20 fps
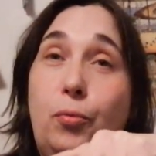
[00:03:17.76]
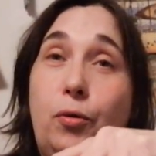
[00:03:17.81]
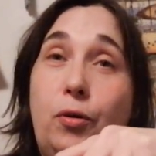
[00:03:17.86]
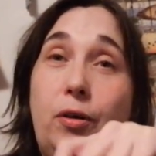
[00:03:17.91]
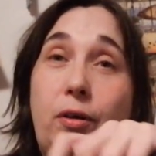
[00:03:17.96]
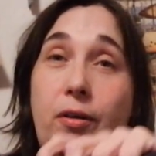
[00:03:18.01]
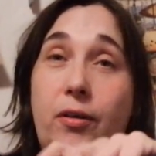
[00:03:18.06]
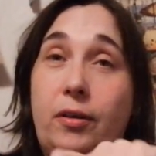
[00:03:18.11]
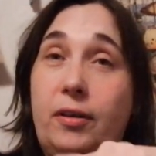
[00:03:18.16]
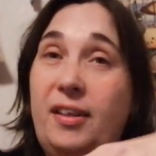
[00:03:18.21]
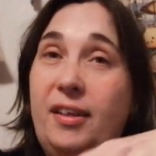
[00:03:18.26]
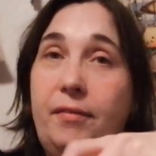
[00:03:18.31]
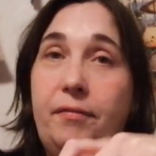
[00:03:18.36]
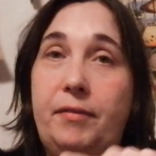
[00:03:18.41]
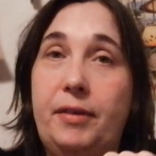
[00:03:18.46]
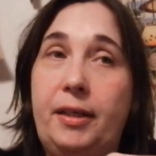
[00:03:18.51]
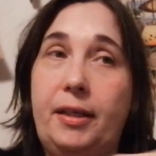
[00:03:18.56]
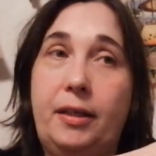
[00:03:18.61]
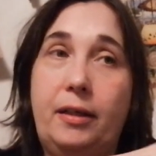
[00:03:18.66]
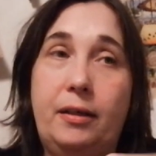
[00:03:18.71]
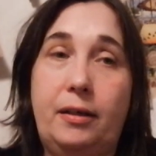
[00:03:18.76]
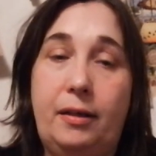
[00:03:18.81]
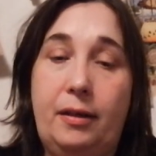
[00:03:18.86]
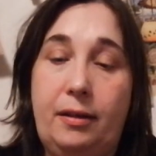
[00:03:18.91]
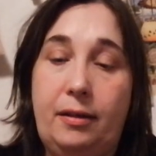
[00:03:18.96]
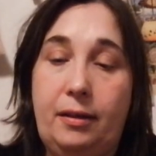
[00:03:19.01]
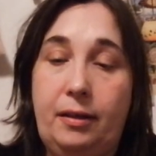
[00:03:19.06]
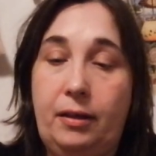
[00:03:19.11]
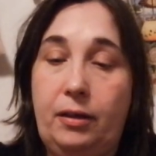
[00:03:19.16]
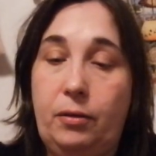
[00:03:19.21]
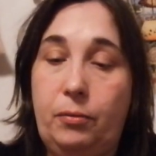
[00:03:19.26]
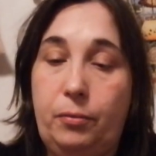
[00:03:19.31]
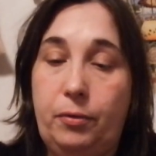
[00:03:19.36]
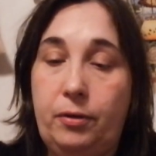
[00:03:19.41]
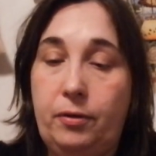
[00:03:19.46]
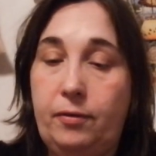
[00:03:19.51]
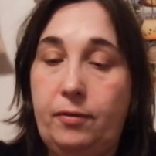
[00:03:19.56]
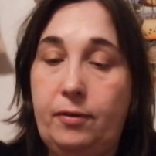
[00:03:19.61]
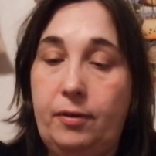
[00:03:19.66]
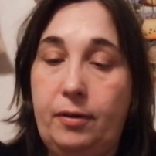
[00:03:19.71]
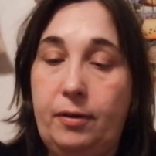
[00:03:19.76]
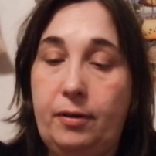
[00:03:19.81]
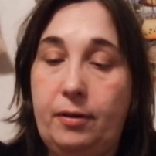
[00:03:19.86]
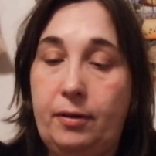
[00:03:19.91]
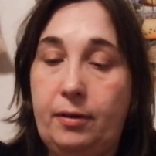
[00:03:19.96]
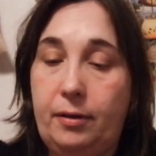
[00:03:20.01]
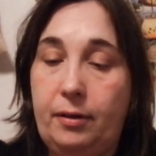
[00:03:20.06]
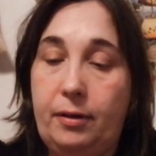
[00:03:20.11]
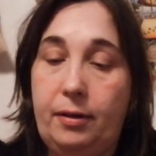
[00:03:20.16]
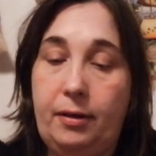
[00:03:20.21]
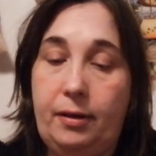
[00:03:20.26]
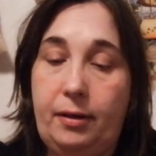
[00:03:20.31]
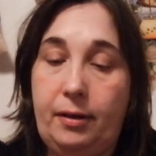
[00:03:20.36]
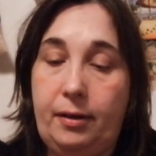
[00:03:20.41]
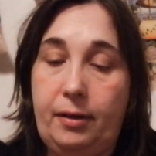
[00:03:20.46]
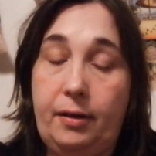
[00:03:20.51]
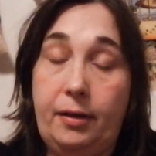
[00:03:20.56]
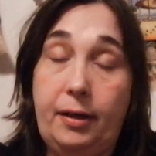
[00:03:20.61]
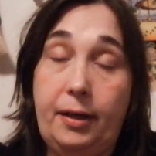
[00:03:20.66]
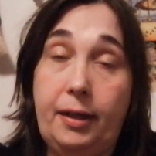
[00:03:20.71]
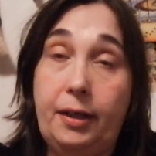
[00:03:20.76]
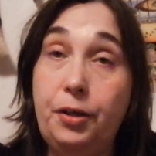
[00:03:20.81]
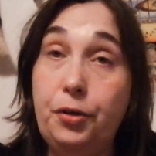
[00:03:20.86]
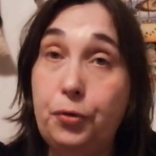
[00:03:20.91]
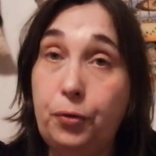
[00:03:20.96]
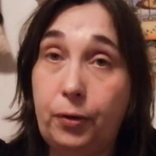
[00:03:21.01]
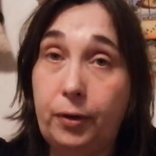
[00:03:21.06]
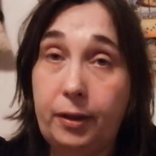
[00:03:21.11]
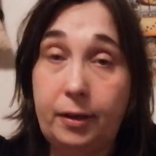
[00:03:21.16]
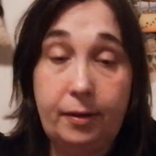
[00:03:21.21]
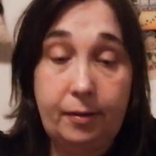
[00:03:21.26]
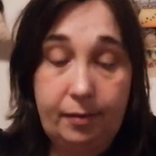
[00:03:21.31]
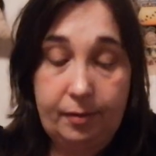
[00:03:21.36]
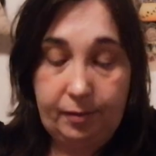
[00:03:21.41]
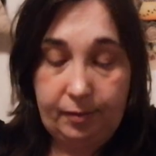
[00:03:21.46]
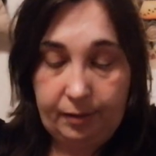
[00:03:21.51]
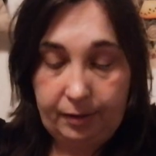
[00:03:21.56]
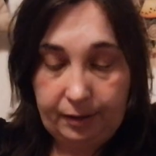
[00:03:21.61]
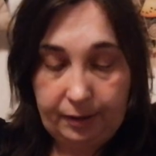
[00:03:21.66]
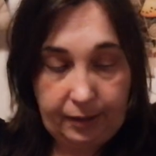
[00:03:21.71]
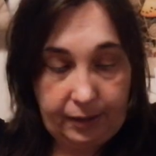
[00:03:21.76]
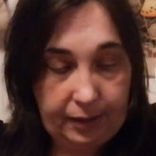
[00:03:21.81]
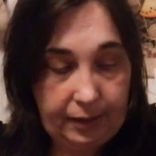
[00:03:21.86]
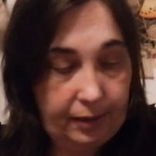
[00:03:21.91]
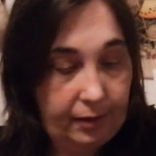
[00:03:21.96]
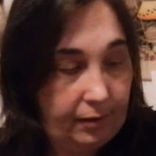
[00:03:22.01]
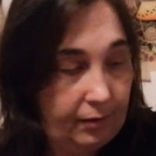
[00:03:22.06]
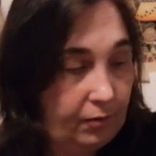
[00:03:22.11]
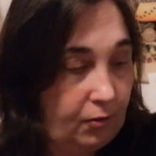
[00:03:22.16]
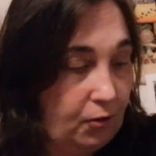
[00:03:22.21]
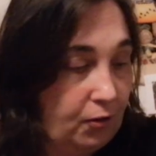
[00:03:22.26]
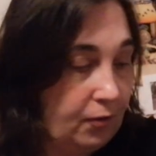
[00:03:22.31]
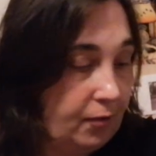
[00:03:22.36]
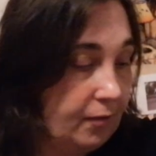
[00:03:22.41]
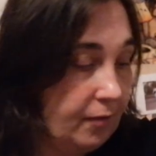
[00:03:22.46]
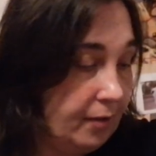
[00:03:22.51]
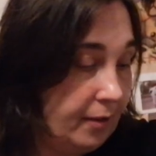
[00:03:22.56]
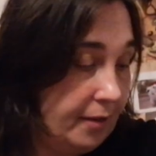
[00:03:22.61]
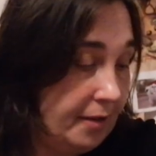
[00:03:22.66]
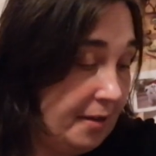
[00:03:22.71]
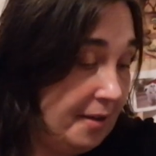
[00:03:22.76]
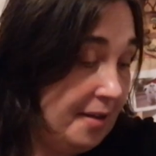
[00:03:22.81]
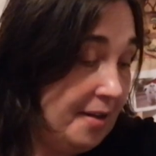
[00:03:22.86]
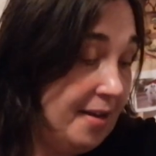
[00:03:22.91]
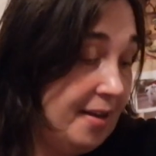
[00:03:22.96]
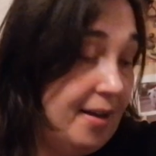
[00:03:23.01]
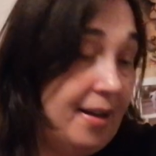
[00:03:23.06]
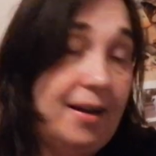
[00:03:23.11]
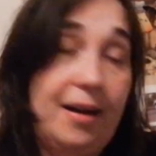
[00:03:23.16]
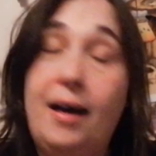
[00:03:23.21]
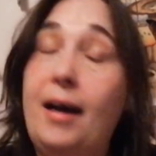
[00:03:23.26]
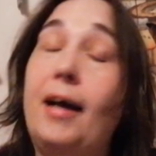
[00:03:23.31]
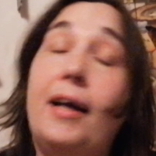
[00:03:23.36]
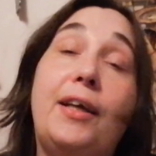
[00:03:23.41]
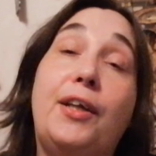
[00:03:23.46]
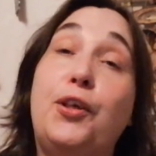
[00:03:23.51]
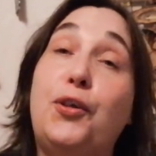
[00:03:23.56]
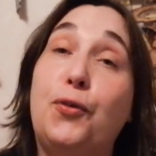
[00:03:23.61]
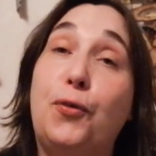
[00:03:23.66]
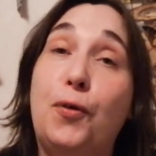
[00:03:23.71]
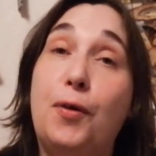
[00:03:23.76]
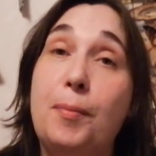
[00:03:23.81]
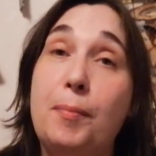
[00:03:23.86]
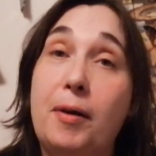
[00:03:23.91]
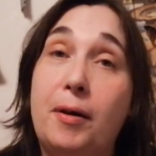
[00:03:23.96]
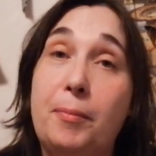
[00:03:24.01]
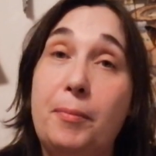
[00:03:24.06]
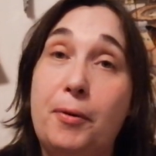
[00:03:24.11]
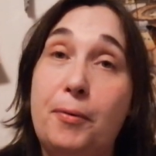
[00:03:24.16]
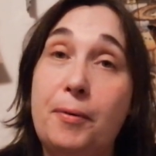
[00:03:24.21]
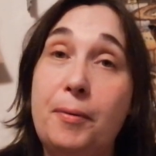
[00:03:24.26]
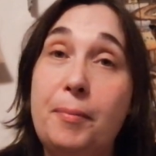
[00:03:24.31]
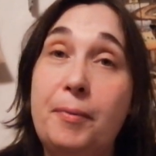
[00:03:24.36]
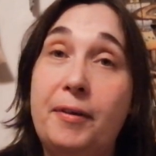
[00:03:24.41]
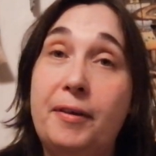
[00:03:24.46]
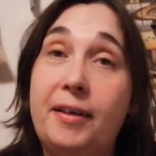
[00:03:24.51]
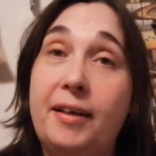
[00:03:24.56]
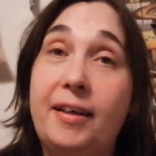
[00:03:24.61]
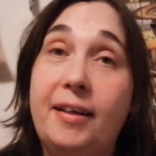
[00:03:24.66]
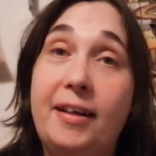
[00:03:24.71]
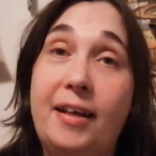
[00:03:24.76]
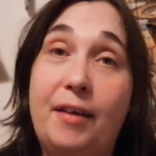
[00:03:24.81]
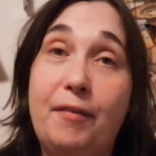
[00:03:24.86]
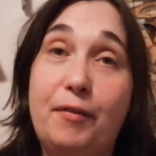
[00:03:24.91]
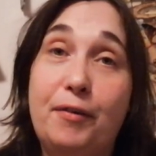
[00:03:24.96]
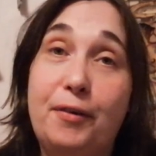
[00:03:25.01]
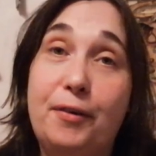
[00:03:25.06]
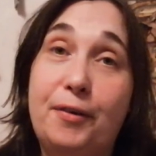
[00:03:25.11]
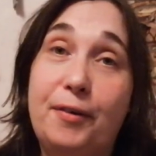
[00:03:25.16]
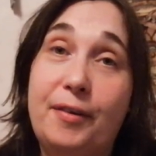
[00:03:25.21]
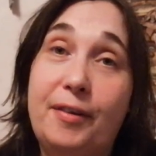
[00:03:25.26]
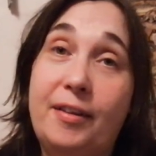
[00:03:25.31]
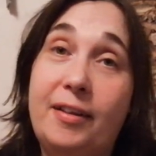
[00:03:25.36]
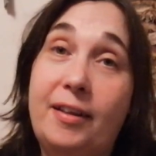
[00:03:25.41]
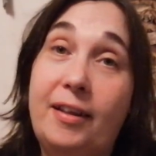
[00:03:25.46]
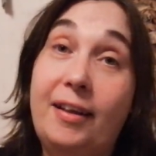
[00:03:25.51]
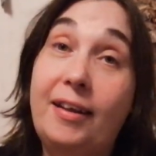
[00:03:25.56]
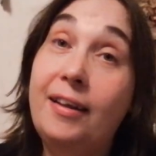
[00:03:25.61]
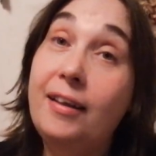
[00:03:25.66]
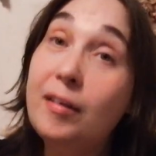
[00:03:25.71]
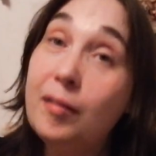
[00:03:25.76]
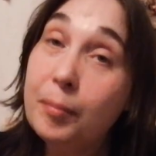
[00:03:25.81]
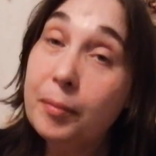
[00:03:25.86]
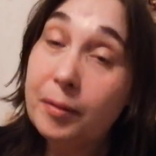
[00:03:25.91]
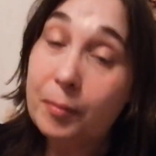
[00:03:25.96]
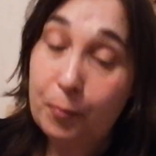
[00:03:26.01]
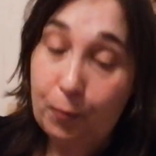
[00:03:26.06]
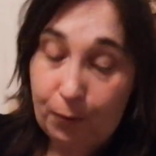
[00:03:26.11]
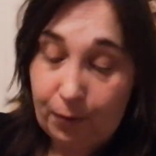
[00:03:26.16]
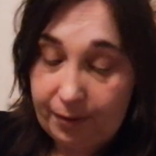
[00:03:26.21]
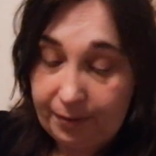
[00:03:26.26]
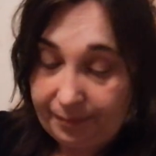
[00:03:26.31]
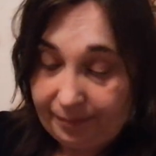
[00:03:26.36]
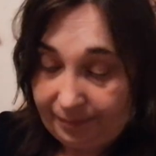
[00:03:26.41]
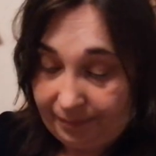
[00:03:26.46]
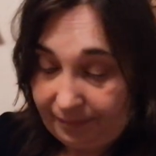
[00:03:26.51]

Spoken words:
worked an evening, I think it was. And I enjoy it. It's not that. It's just I enjoy my Mirabilia and Heaven and Earth a little bit more.